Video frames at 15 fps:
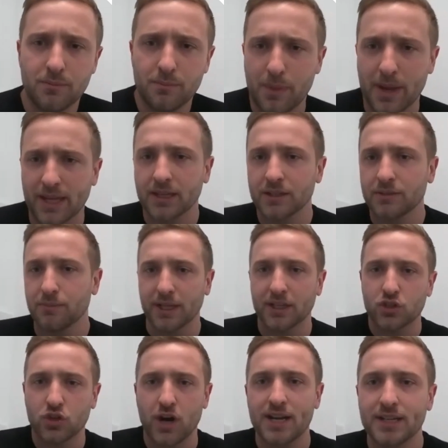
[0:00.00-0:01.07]
big
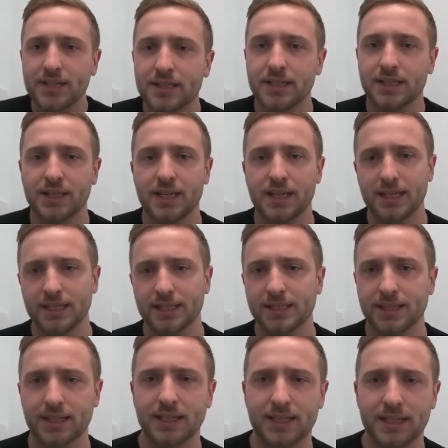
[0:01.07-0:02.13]
trend is
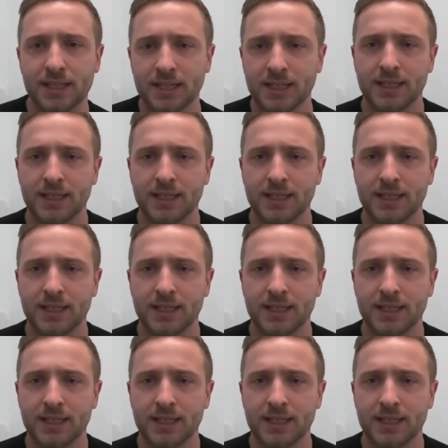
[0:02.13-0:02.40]
the